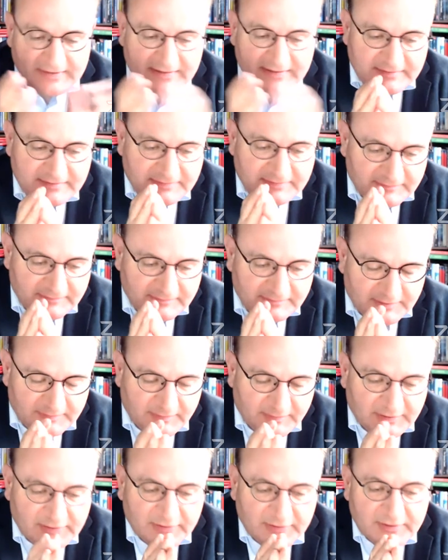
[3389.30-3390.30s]
is what,
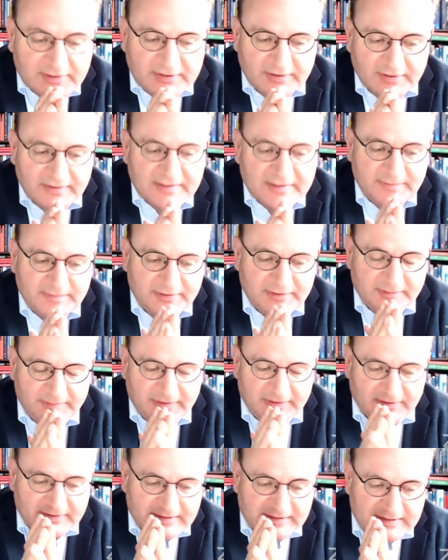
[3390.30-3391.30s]
what concerns me, to be
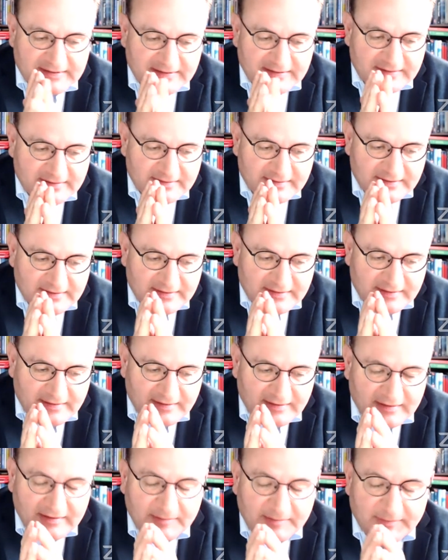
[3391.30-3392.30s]
honest, is, is a
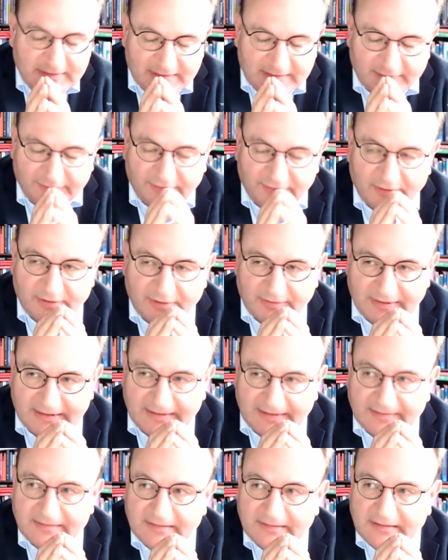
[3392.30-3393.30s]
little bit the
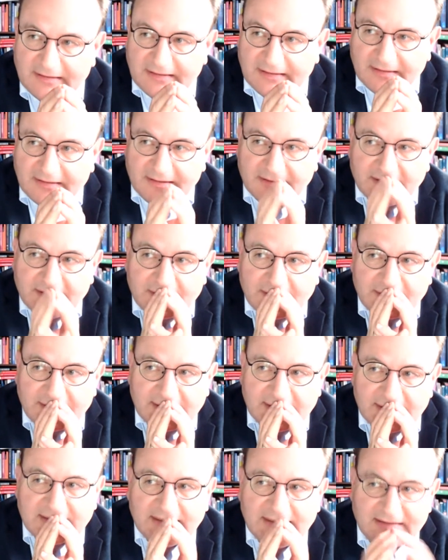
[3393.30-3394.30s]
following.
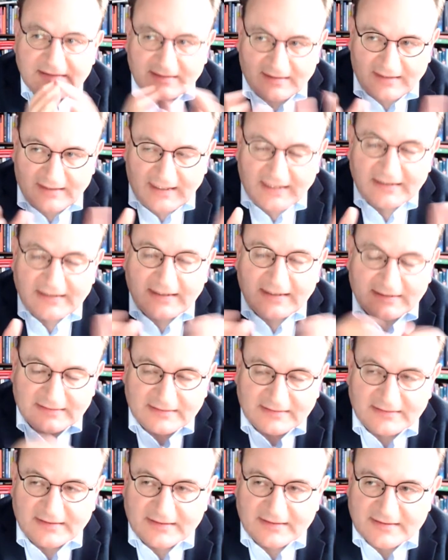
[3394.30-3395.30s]
And Linda
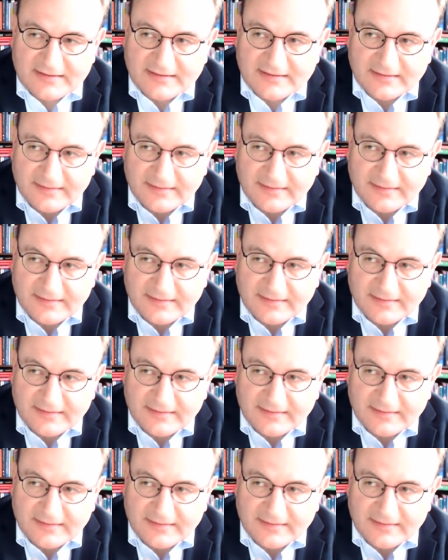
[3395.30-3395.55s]
highlighted this.